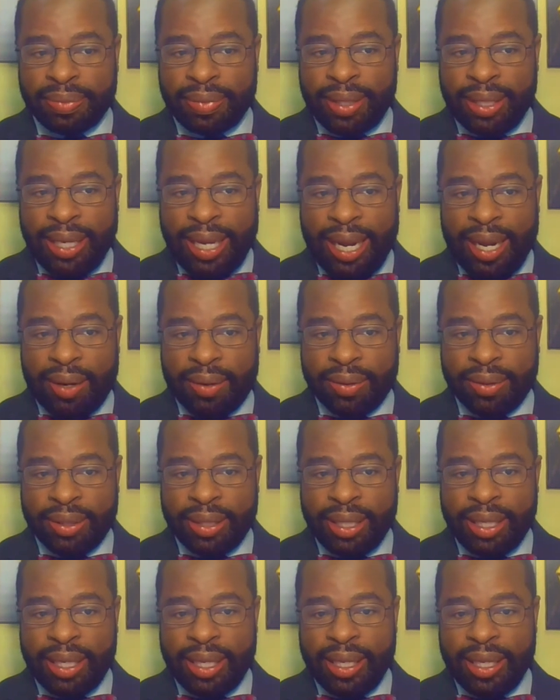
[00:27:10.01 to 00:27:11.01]
Now,
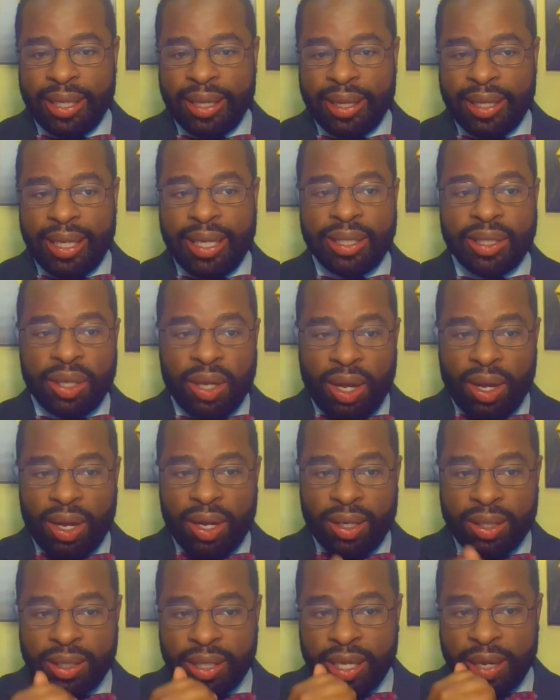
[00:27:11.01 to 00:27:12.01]
these
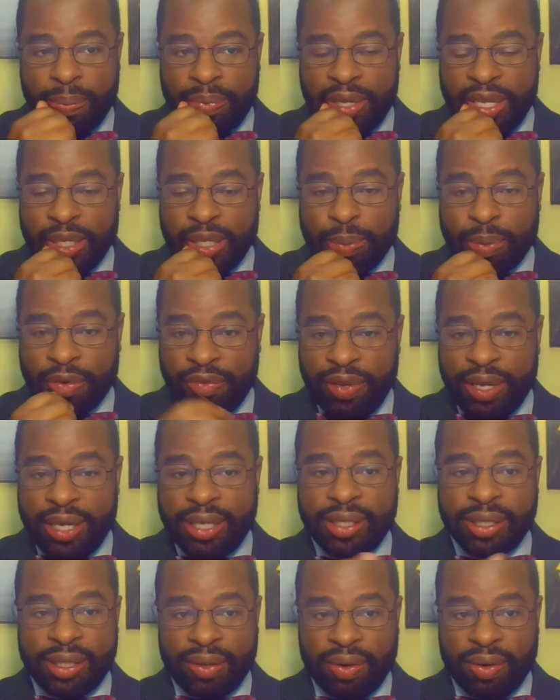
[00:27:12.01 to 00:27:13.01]
laws and these
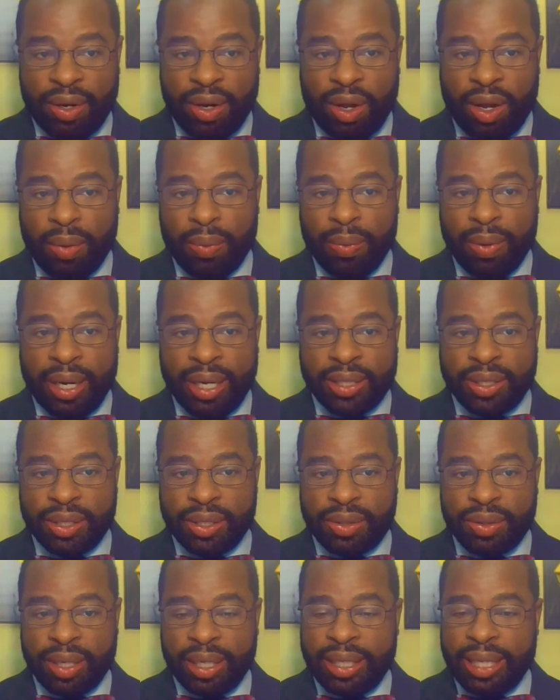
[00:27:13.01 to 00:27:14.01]
provisions of the law were actually
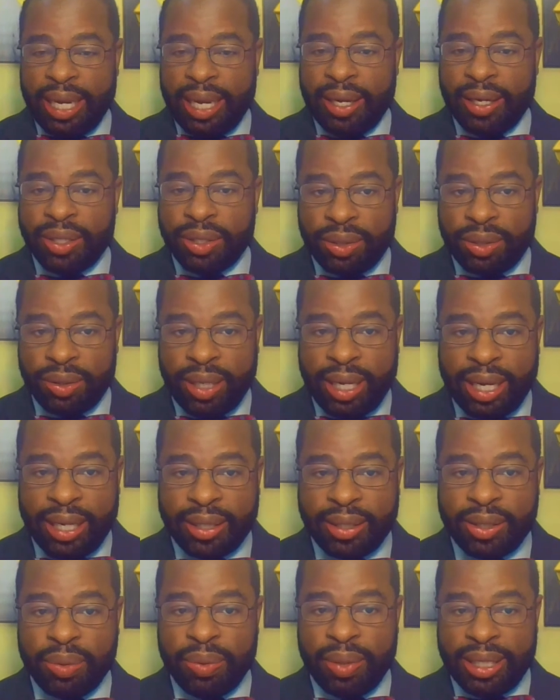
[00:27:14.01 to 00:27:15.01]
struck down in July
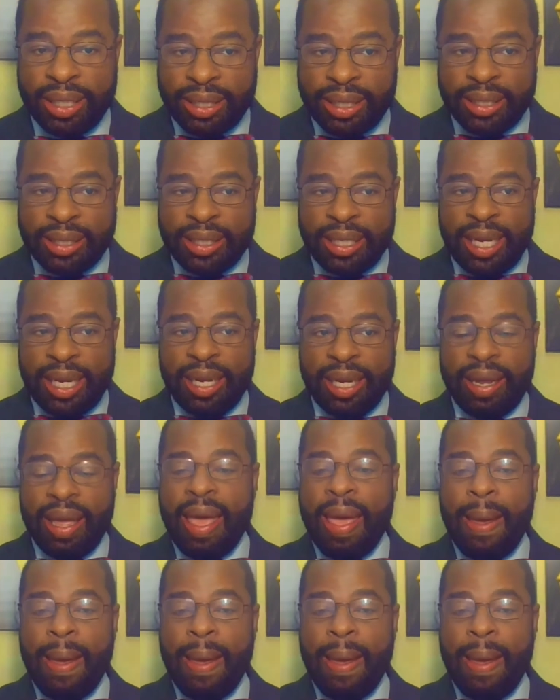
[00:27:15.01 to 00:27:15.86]
2016